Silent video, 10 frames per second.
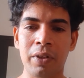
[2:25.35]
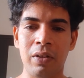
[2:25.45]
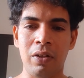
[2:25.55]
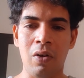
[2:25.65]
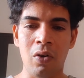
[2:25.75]

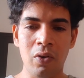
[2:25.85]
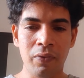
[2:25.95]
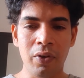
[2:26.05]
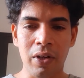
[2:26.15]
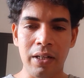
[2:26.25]
a lot
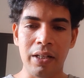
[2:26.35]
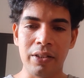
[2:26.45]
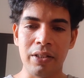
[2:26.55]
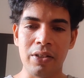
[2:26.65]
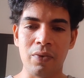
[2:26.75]
of your
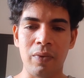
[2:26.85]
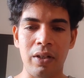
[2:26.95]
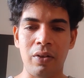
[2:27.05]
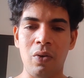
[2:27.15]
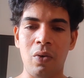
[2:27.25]
addictions will
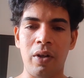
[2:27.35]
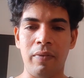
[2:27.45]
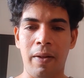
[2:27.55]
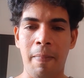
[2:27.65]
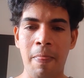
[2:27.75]
go
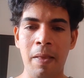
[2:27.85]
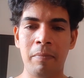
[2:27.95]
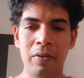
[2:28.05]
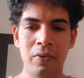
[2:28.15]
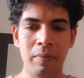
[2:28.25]
away.
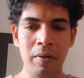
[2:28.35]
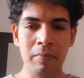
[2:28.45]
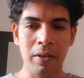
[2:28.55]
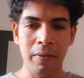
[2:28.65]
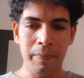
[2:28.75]
But
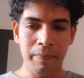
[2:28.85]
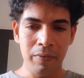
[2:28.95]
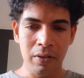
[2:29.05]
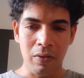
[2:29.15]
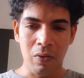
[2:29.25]
remember,
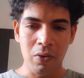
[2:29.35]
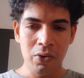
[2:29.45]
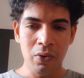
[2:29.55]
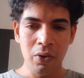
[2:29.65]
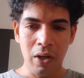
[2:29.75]

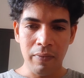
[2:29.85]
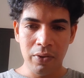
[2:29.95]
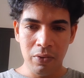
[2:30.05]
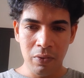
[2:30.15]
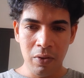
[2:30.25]
also you
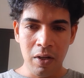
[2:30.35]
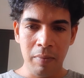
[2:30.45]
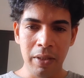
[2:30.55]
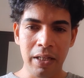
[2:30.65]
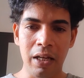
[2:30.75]
have to
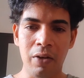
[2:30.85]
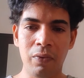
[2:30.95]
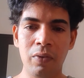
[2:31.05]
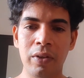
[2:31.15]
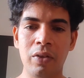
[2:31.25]
be
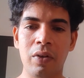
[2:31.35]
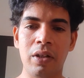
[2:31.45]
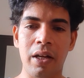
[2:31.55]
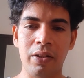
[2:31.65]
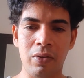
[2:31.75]
careful with your
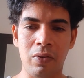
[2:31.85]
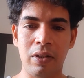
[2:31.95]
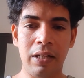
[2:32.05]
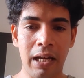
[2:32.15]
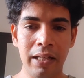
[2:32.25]

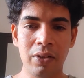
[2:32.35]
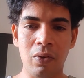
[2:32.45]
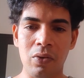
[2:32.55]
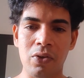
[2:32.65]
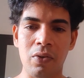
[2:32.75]
diet
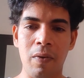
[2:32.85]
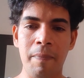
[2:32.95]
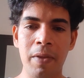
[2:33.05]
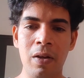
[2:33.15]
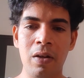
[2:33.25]
also.
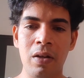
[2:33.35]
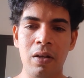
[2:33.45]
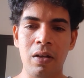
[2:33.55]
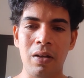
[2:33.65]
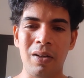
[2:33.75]

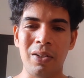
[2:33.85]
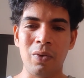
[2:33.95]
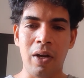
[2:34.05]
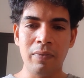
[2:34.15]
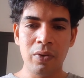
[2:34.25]

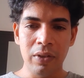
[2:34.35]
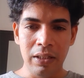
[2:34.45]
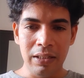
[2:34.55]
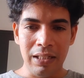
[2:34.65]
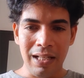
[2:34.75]
You have to
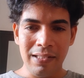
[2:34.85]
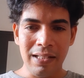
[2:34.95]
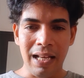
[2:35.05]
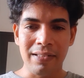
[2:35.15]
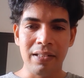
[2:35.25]
eat less
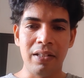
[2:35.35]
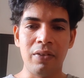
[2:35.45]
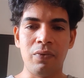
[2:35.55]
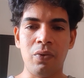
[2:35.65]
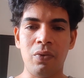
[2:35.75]

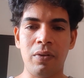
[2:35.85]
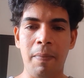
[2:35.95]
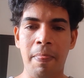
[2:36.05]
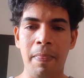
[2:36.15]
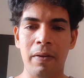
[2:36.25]
acidic food.
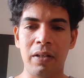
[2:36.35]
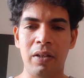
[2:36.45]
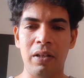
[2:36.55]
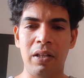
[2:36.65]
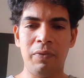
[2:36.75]

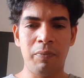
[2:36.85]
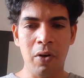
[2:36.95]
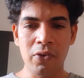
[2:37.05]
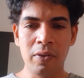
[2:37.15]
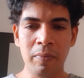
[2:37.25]
If
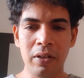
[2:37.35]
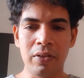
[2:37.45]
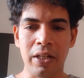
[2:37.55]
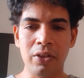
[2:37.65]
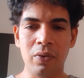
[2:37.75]
possible,
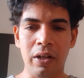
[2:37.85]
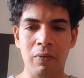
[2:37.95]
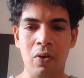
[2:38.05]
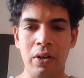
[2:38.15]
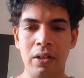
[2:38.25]
try to
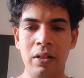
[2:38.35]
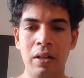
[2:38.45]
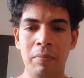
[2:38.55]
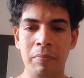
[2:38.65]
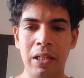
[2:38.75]
avoid
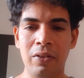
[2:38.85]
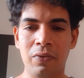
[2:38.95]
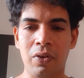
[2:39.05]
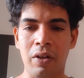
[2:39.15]
meat